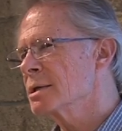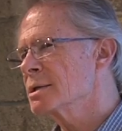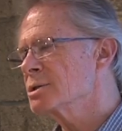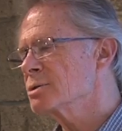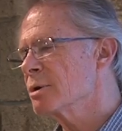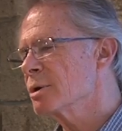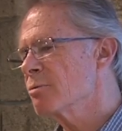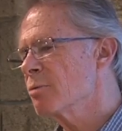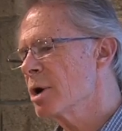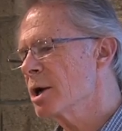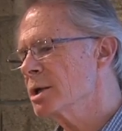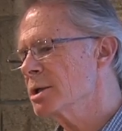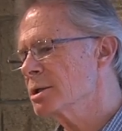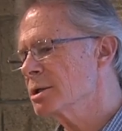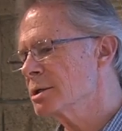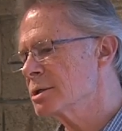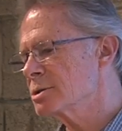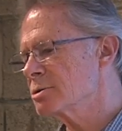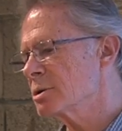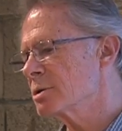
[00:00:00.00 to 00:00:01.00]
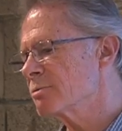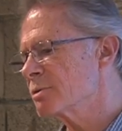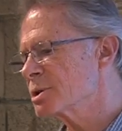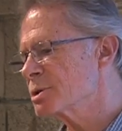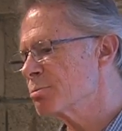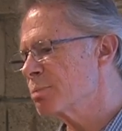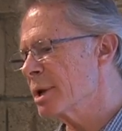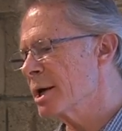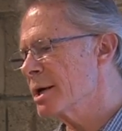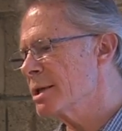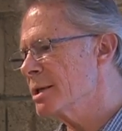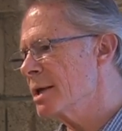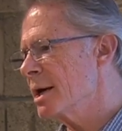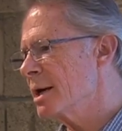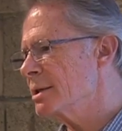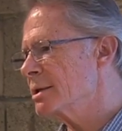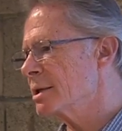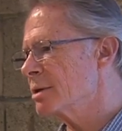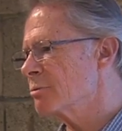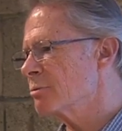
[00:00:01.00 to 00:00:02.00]
So I wanted to sort of explain
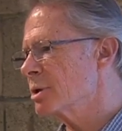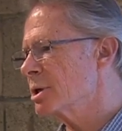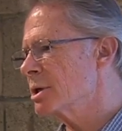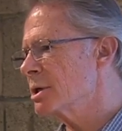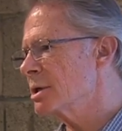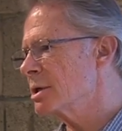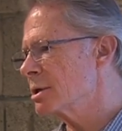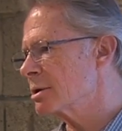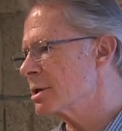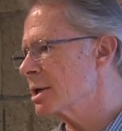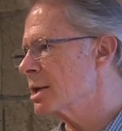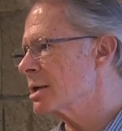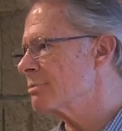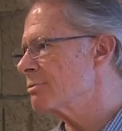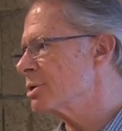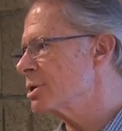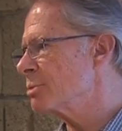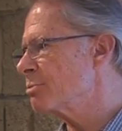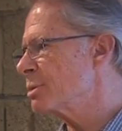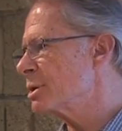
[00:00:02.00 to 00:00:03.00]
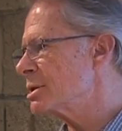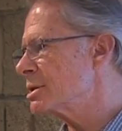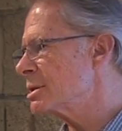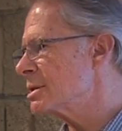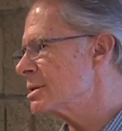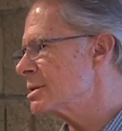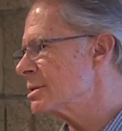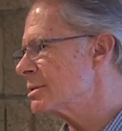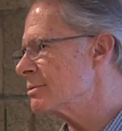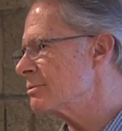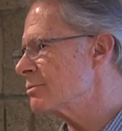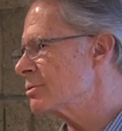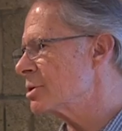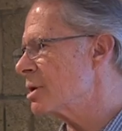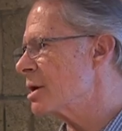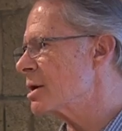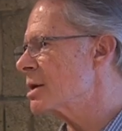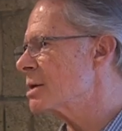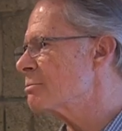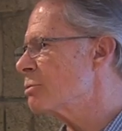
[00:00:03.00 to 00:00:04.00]
that, that we are kind of in the business of
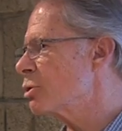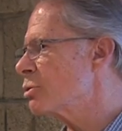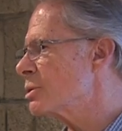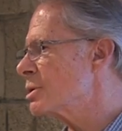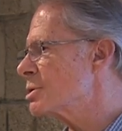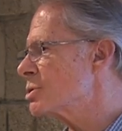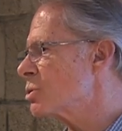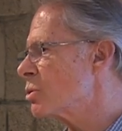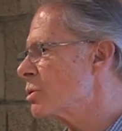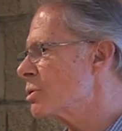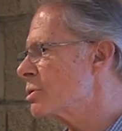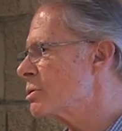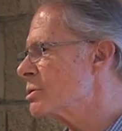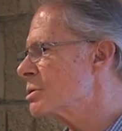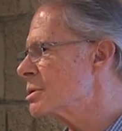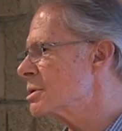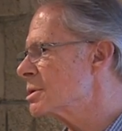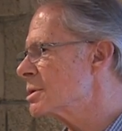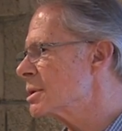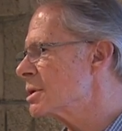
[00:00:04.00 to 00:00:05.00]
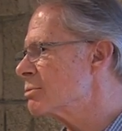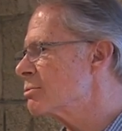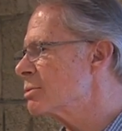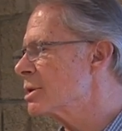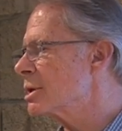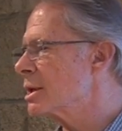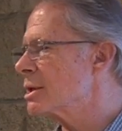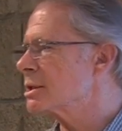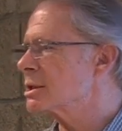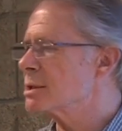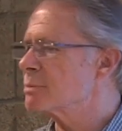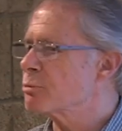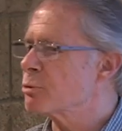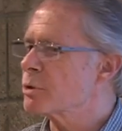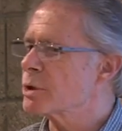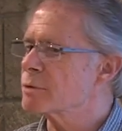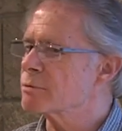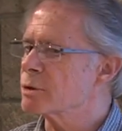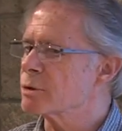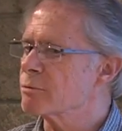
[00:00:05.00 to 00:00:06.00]
talking about disorders until we get to the
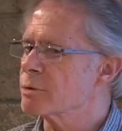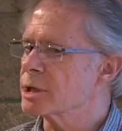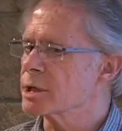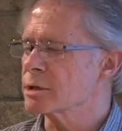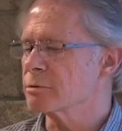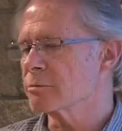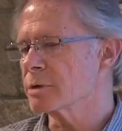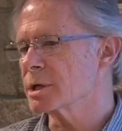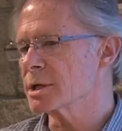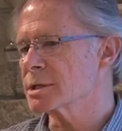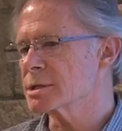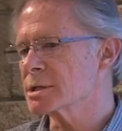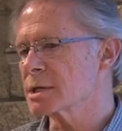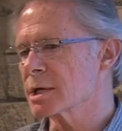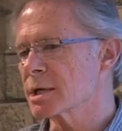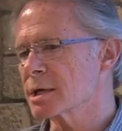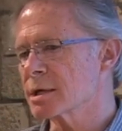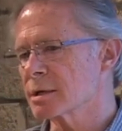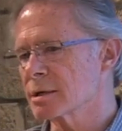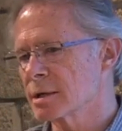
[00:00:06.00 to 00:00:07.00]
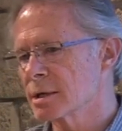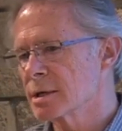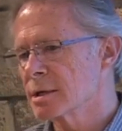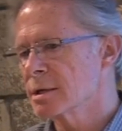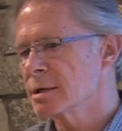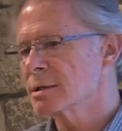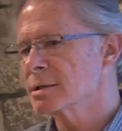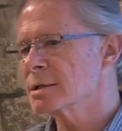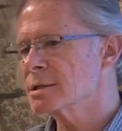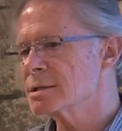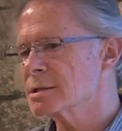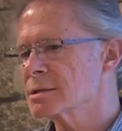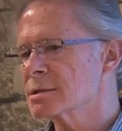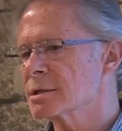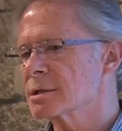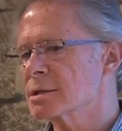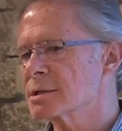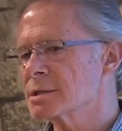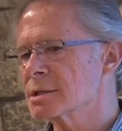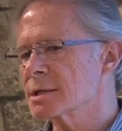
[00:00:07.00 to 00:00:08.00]
point where we can really say this is
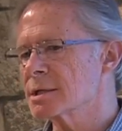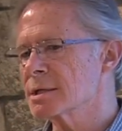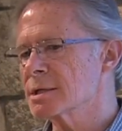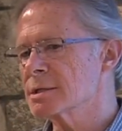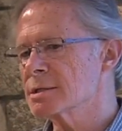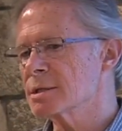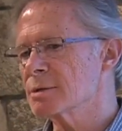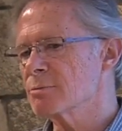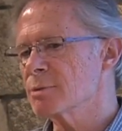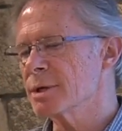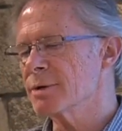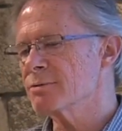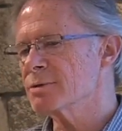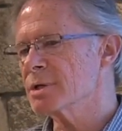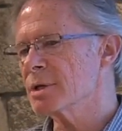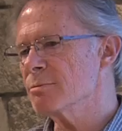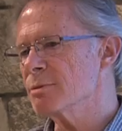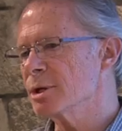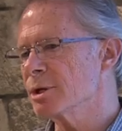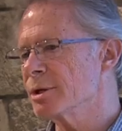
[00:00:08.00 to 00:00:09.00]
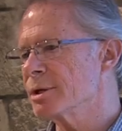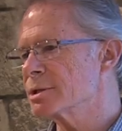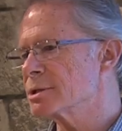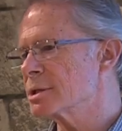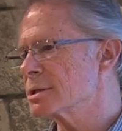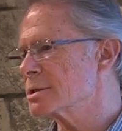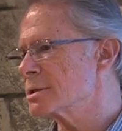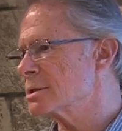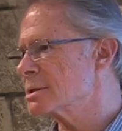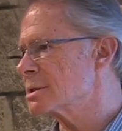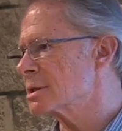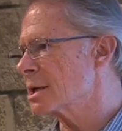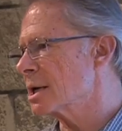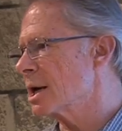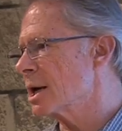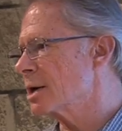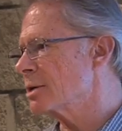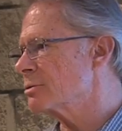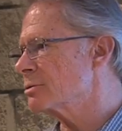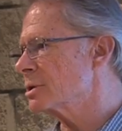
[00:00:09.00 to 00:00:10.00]
a disease. And we have some illnesses in
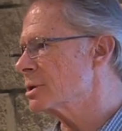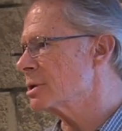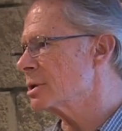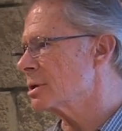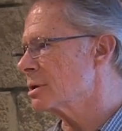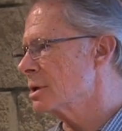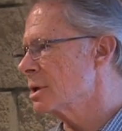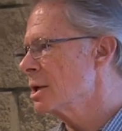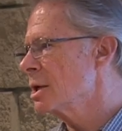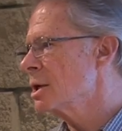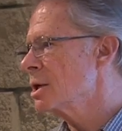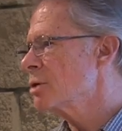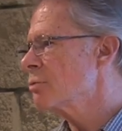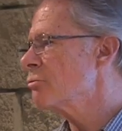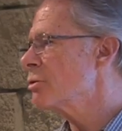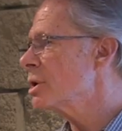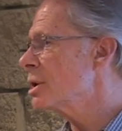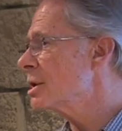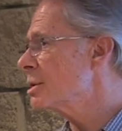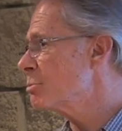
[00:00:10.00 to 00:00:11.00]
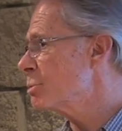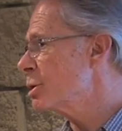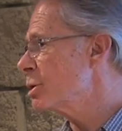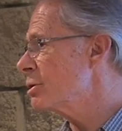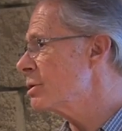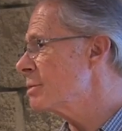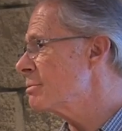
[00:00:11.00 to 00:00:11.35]
psychiatry that really appear